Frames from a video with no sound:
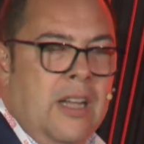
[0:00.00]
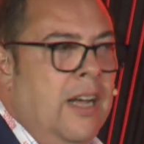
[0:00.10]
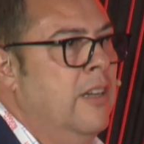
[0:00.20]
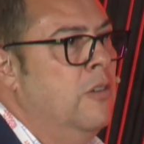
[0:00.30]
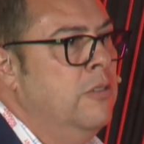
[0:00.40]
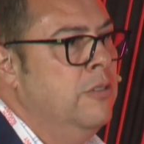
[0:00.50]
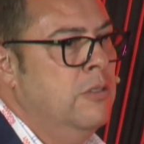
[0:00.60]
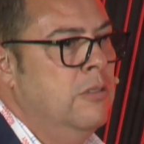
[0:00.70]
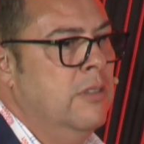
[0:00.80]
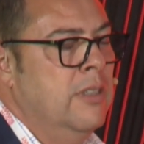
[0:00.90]
and
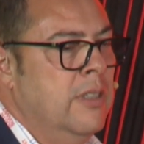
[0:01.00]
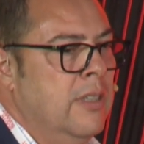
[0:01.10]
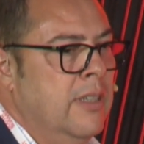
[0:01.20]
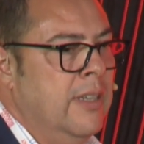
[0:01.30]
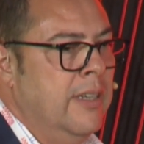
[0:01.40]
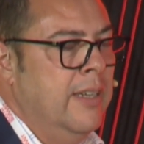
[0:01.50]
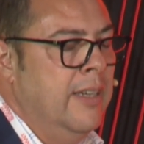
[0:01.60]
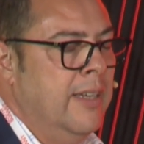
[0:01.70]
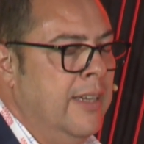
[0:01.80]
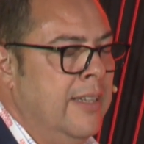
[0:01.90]
also
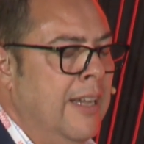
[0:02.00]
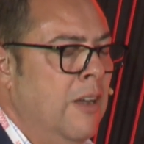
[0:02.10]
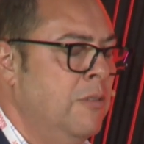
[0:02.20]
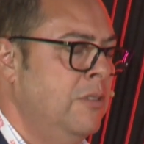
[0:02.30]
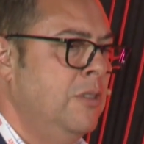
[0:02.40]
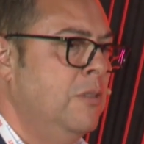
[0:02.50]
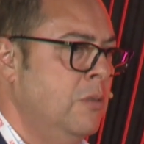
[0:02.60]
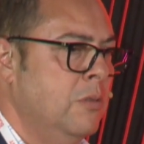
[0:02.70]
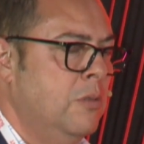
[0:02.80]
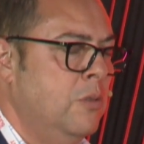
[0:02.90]
it allows you
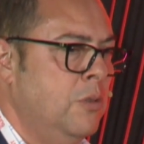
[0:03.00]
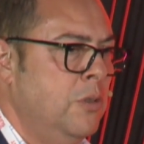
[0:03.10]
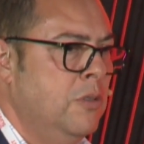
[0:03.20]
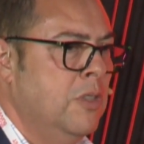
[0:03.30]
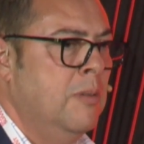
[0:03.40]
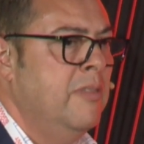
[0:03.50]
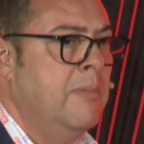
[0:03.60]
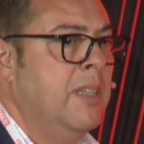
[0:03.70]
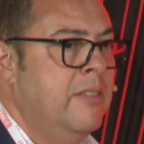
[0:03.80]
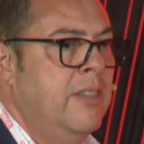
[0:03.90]
to use some of the
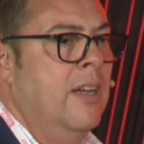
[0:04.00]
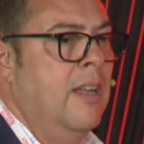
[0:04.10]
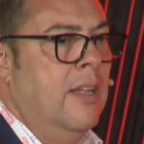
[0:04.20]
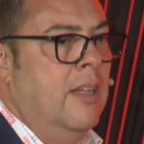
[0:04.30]
material.